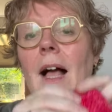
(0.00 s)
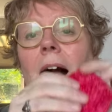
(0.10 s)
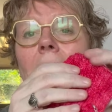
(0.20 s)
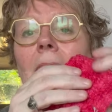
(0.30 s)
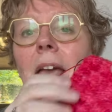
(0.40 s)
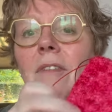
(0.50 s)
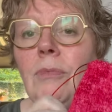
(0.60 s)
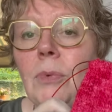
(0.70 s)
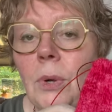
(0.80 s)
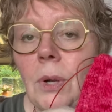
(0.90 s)
I
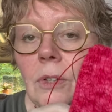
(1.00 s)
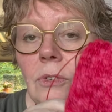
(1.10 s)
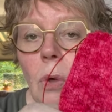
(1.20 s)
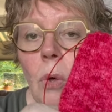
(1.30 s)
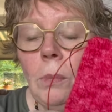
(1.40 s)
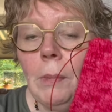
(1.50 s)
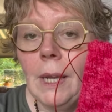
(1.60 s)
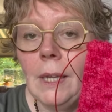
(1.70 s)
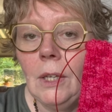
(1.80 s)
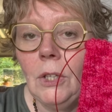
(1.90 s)
have worked on
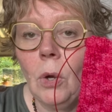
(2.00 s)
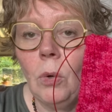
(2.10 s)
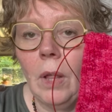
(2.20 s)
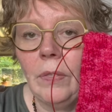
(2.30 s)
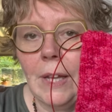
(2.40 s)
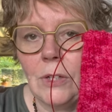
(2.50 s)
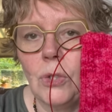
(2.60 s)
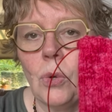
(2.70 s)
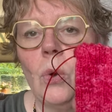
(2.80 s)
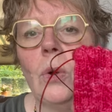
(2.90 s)
my Yolanda
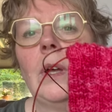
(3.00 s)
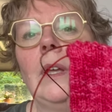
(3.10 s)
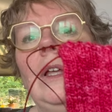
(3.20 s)
sock.